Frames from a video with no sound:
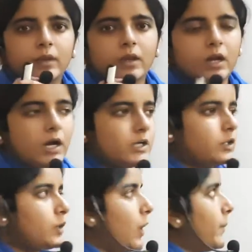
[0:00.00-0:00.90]

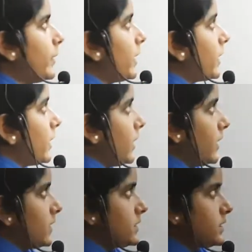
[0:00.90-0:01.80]
our topic
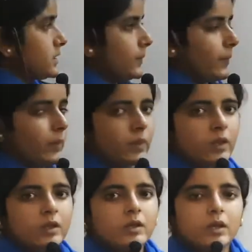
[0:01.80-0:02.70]
is
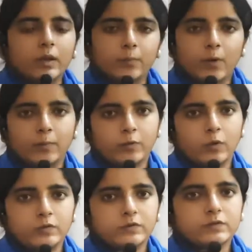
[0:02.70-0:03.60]

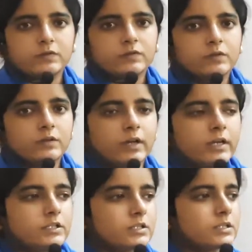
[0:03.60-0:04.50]
apoptosis,
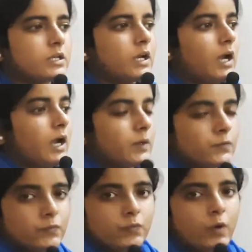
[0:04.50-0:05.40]
right?
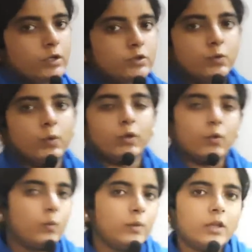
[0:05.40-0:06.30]
And what do
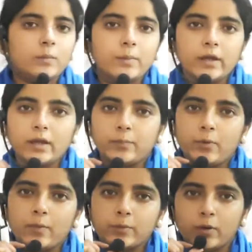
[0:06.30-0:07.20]
you mean by
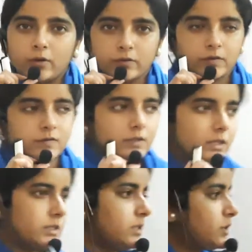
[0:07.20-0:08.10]
apoptosis
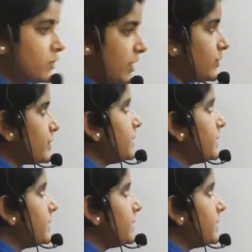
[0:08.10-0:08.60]
in general